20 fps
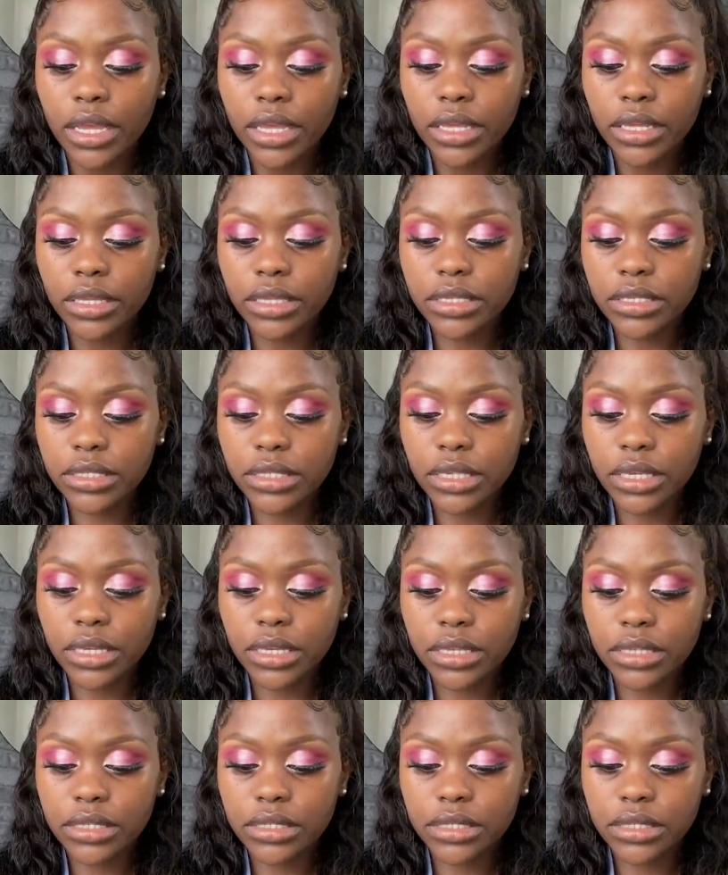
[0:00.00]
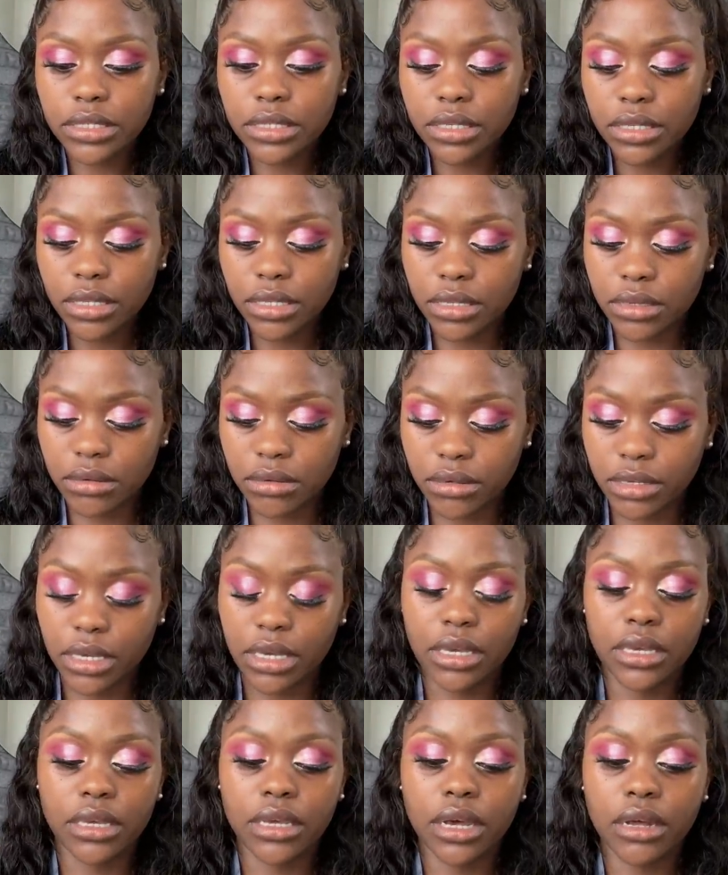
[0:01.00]
he says,
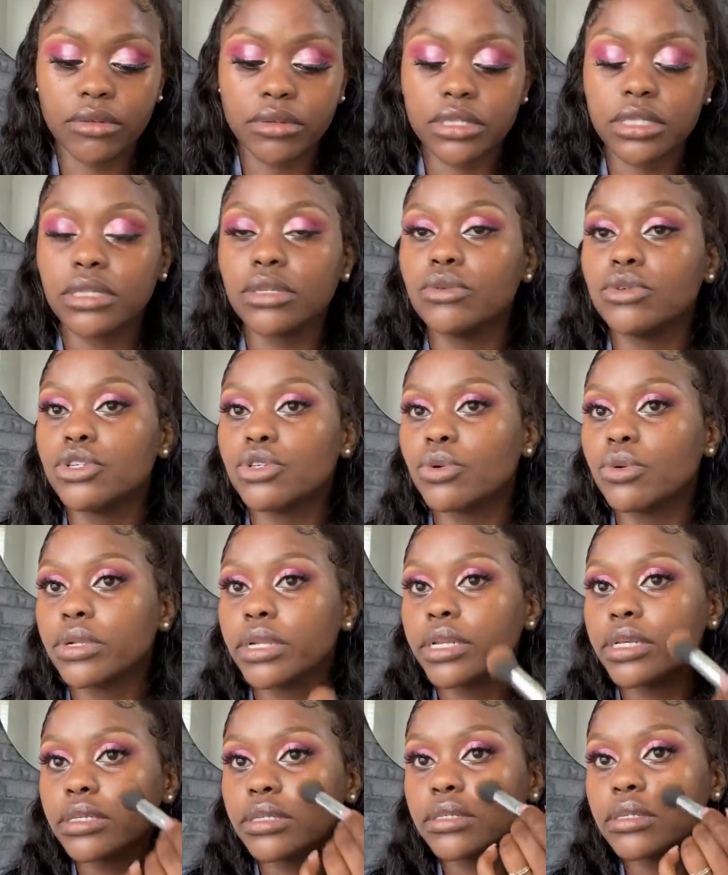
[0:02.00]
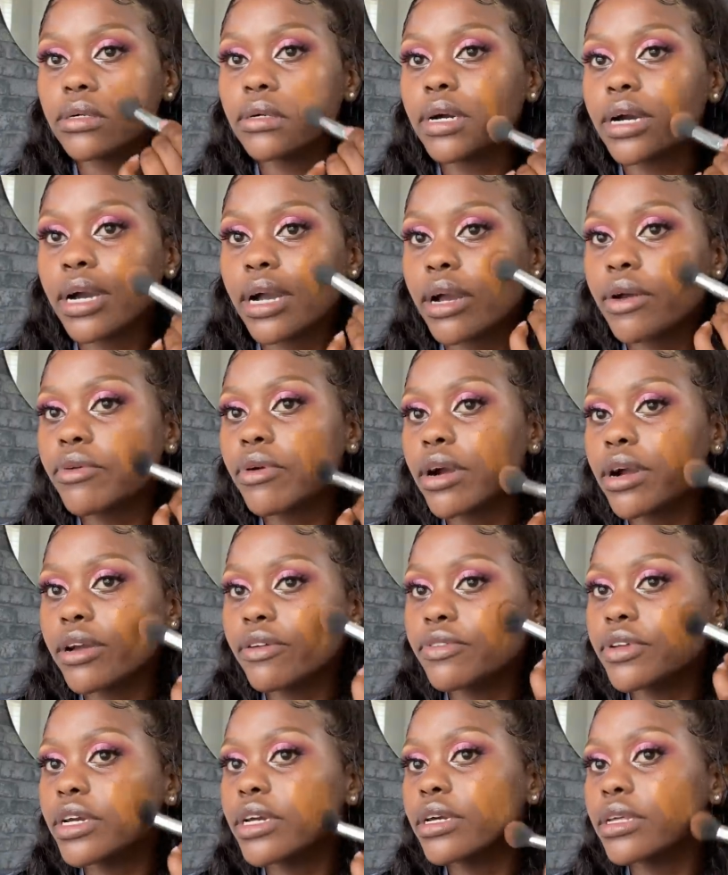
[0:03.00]
Okay, I'll see you shortly. So I
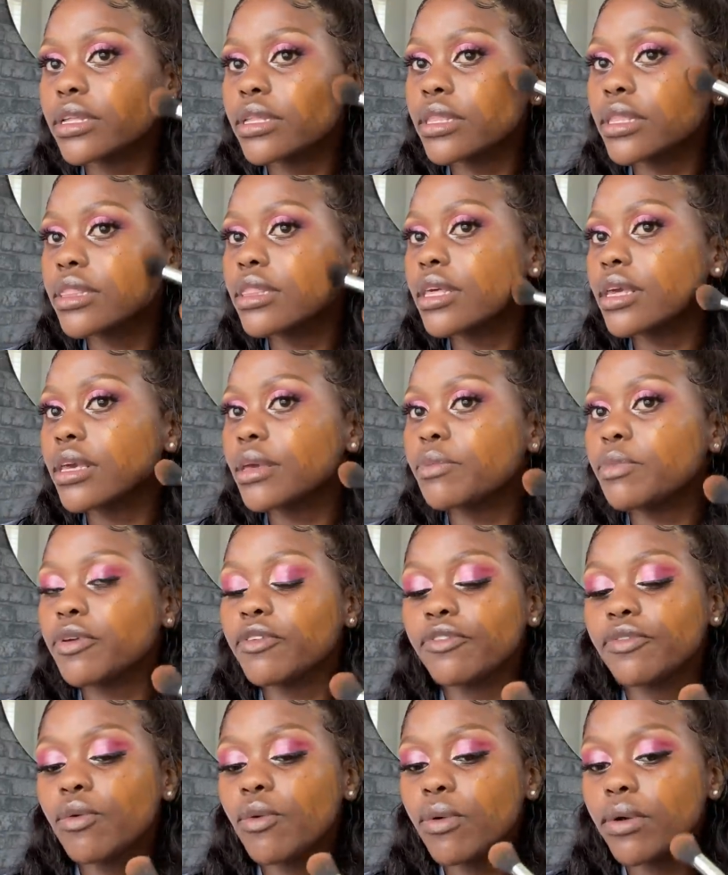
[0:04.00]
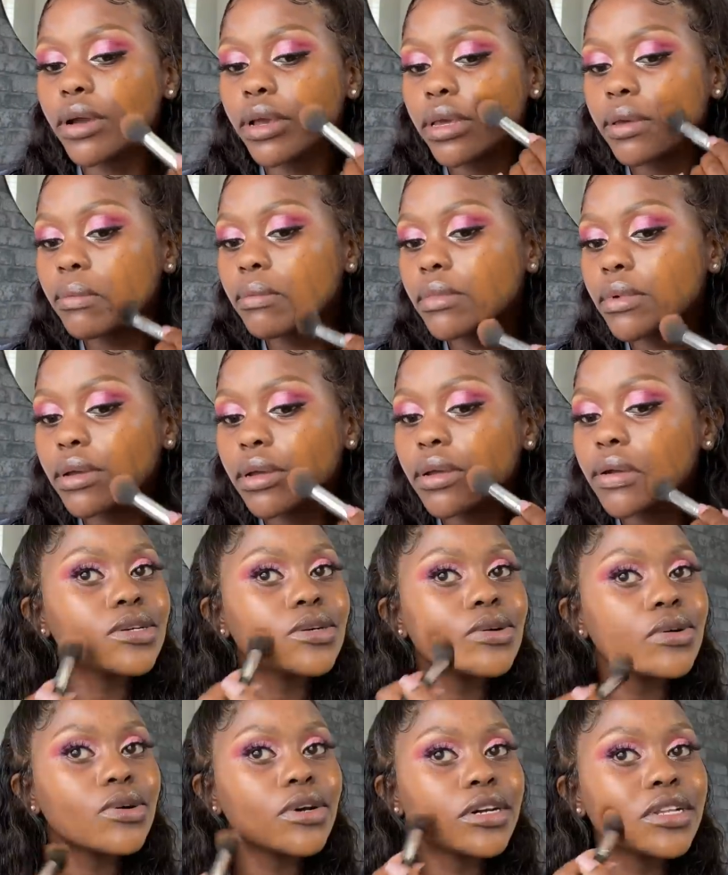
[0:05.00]
arrived there before him.
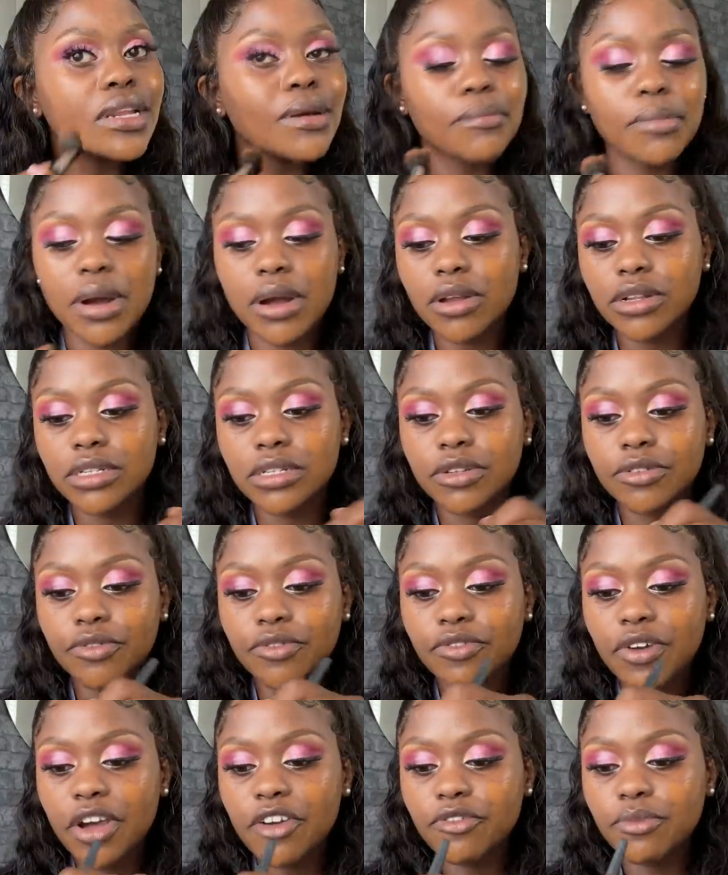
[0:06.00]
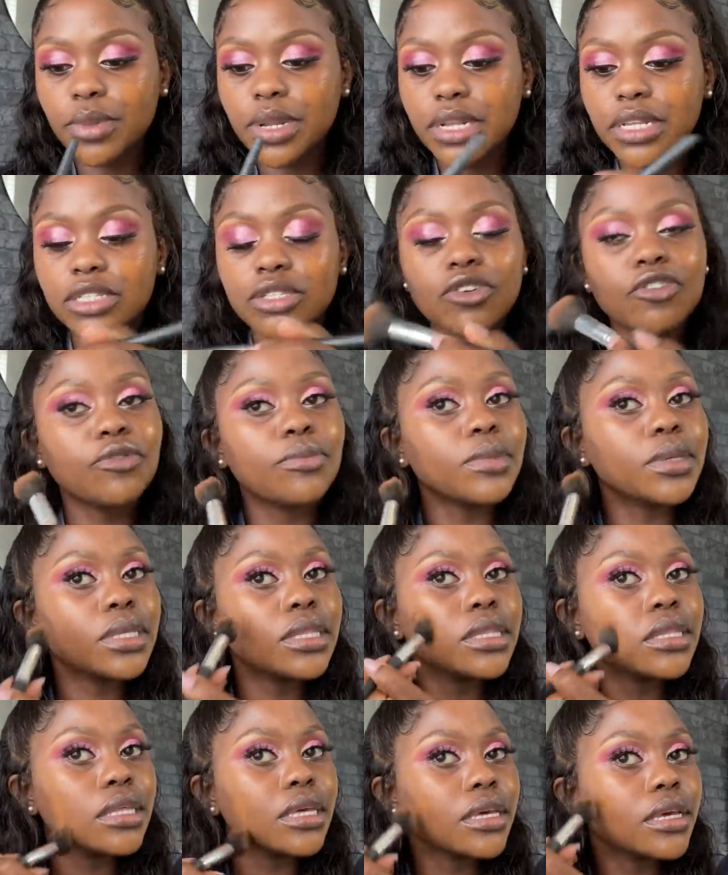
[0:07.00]
So in about five minutes of
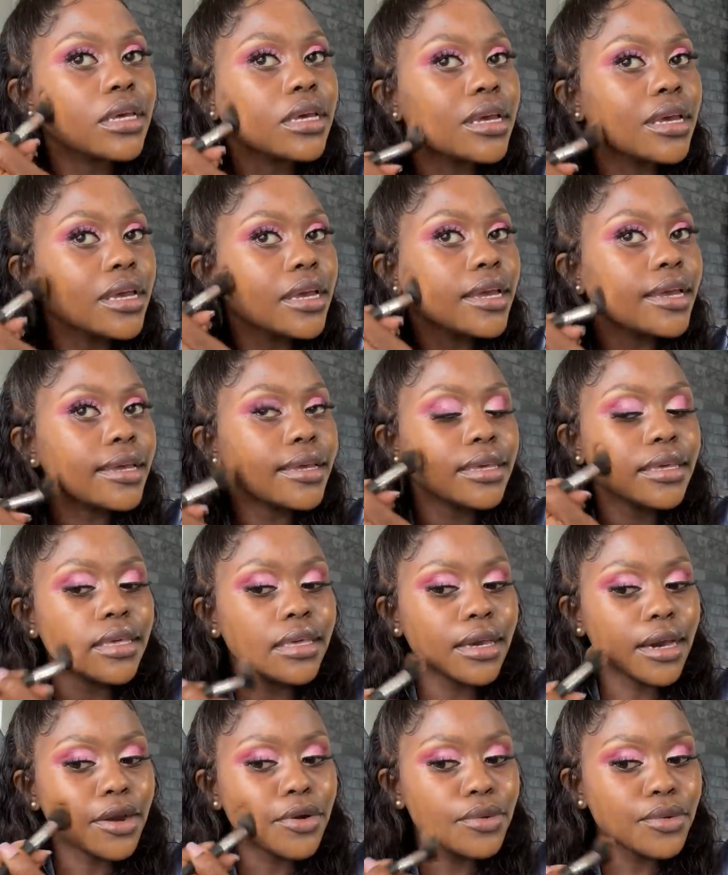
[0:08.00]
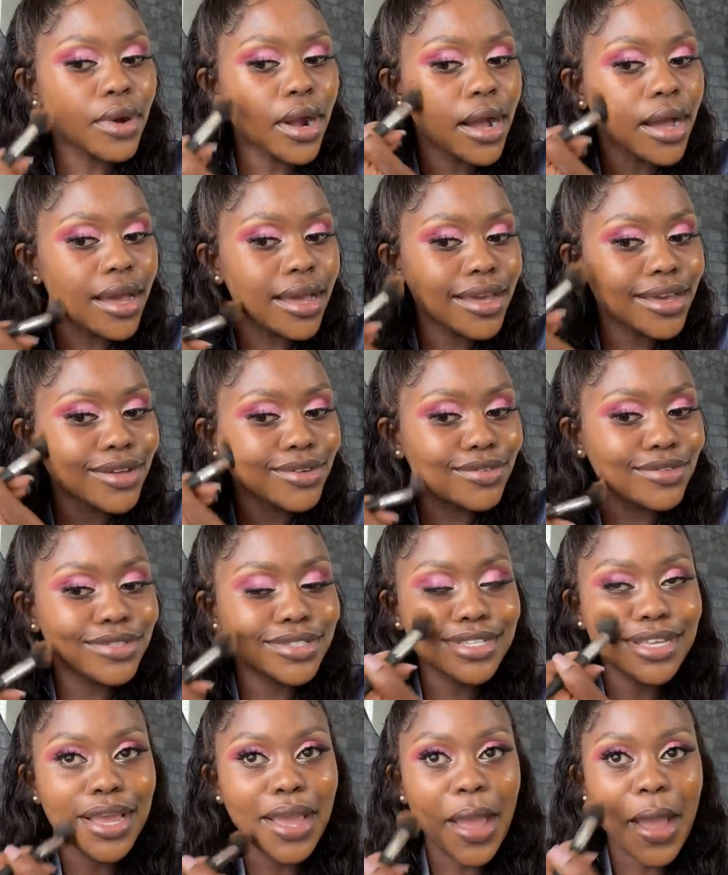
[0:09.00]
me there, he arrived
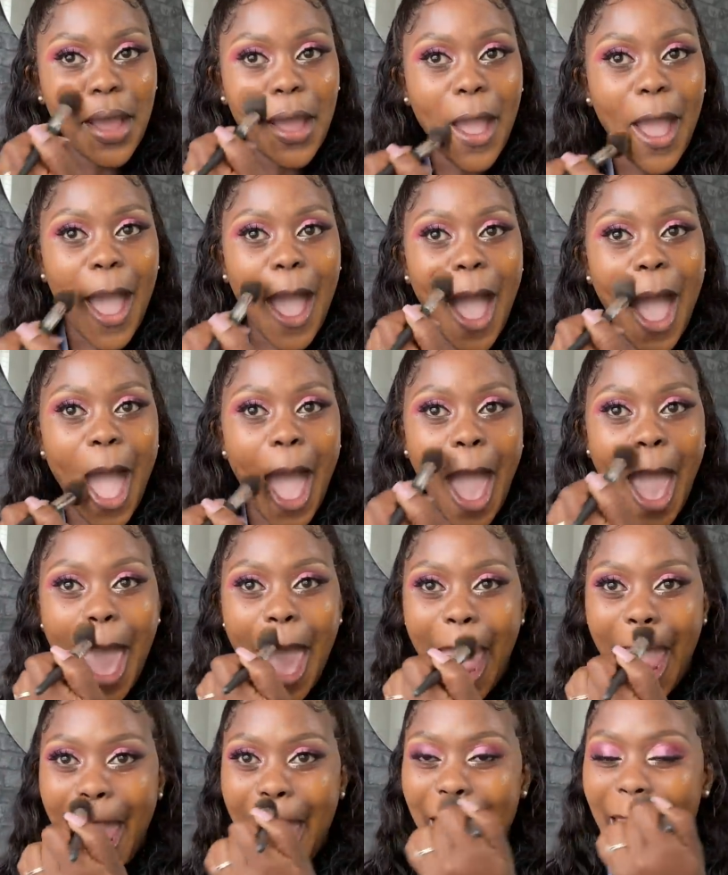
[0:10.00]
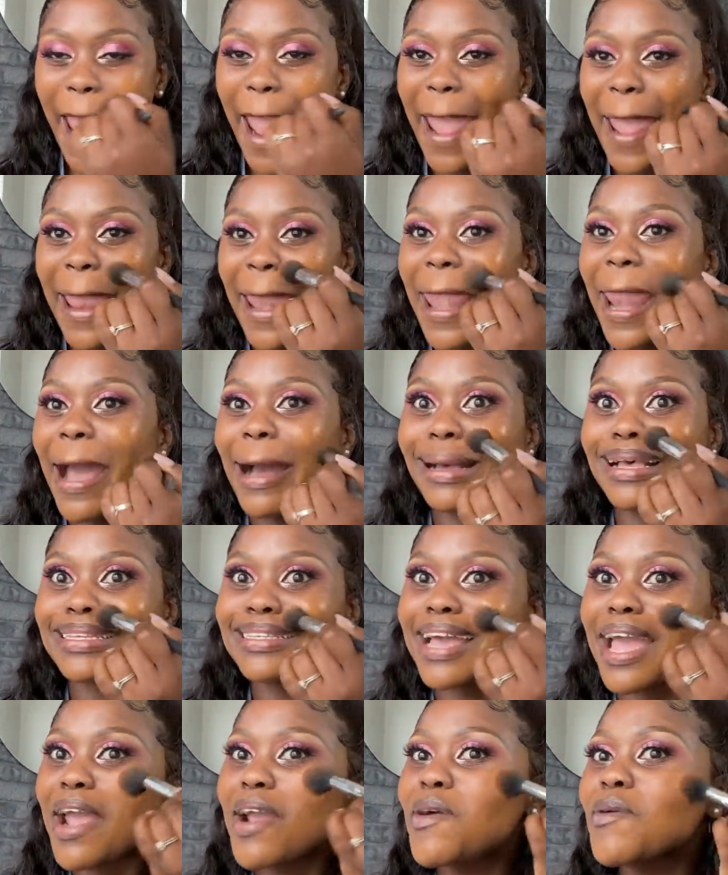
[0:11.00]
and I was
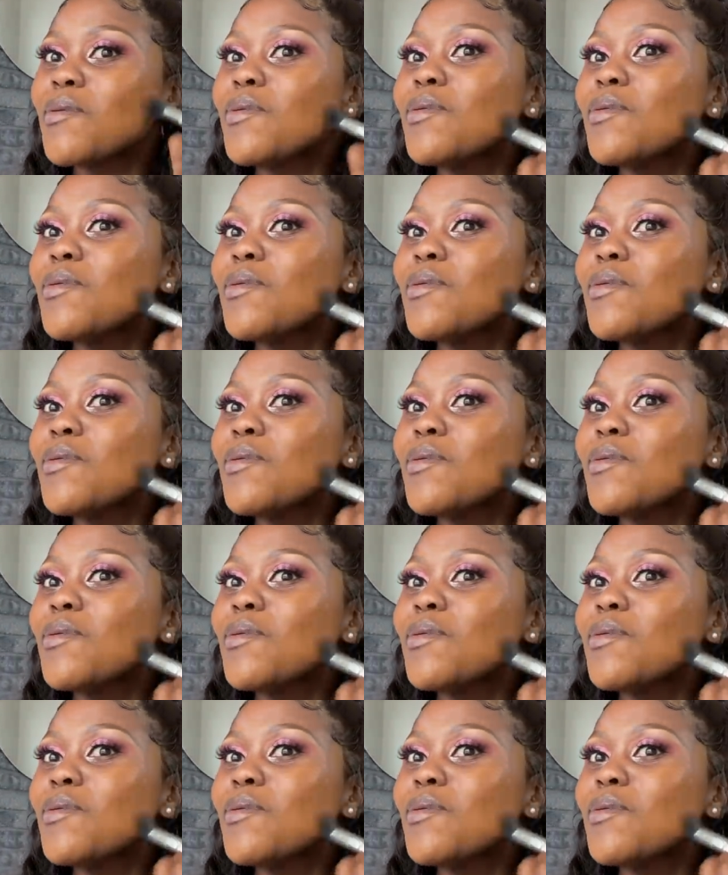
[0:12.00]
like,